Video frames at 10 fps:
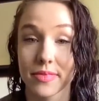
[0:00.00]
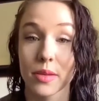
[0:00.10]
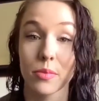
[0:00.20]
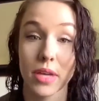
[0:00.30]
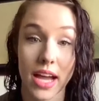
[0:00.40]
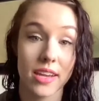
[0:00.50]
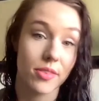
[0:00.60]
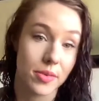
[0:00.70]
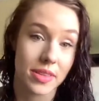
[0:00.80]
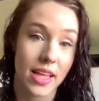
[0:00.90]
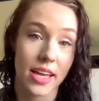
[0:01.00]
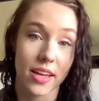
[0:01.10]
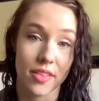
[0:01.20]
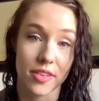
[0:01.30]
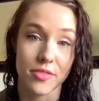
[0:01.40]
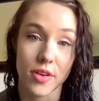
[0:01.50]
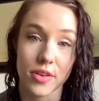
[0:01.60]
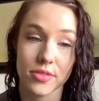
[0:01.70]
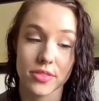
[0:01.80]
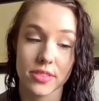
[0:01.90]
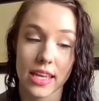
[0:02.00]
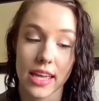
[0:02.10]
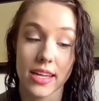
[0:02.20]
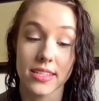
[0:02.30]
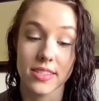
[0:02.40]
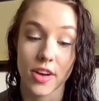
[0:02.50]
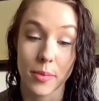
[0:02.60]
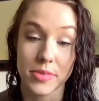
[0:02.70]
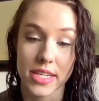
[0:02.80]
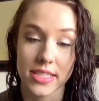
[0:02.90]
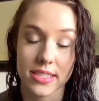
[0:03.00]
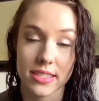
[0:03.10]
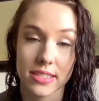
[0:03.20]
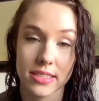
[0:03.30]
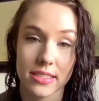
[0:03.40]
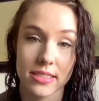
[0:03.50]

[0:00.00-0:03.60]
we kind of are relying on their photos and their updates.